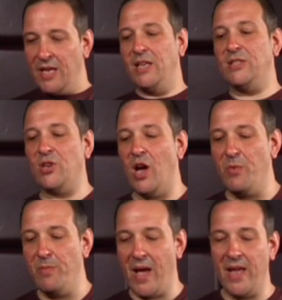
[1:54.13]
is time
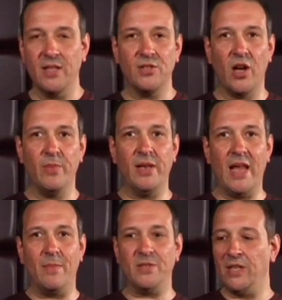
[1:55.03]
remain and time
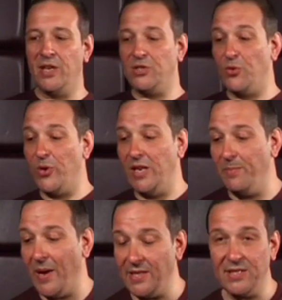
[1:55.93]
elapsed. It's a really
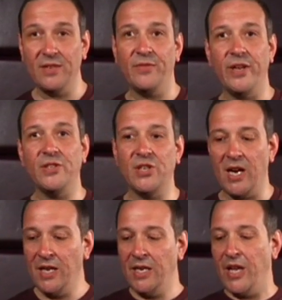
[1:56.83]
basic feature.